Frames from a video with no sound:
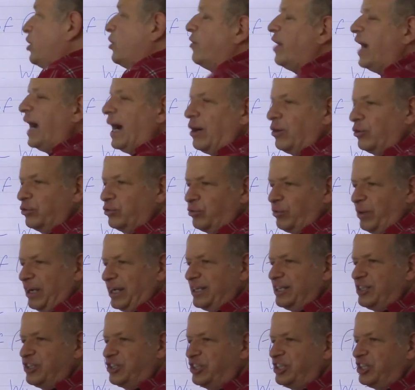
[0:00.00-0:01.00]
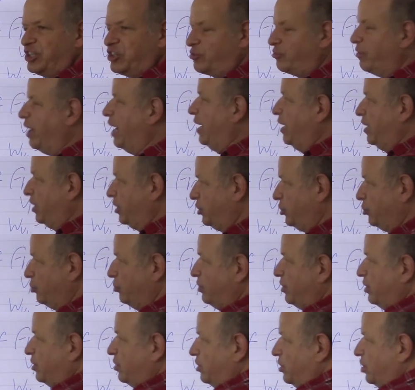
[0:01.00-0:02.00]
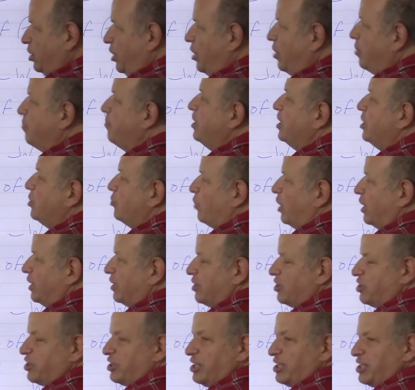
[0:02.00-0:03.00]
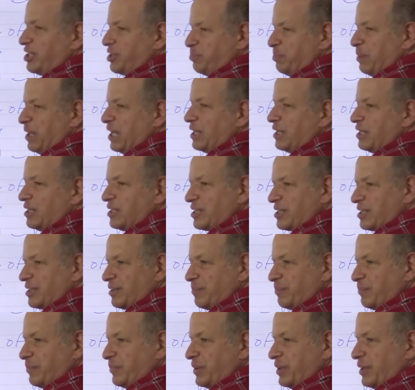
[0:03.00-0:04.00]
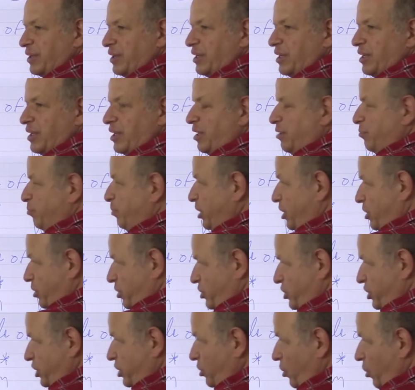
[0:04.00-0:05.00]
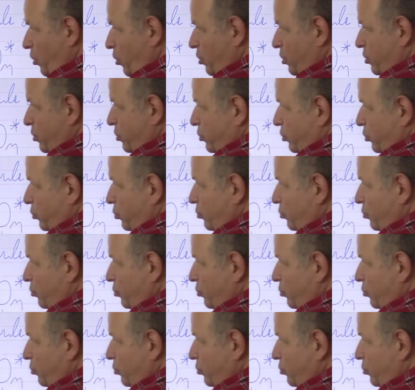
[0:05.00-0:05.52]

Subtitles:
out what is this rank, to determine what is this space. Because in order to